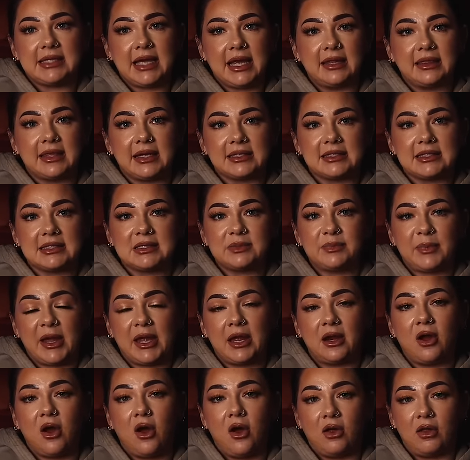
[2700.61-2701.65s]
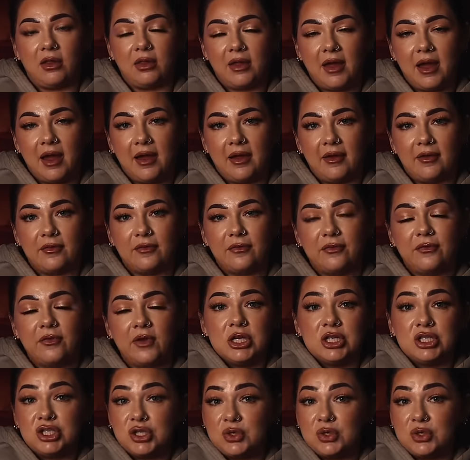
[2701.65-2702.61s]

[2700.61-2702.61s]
saying that despite all of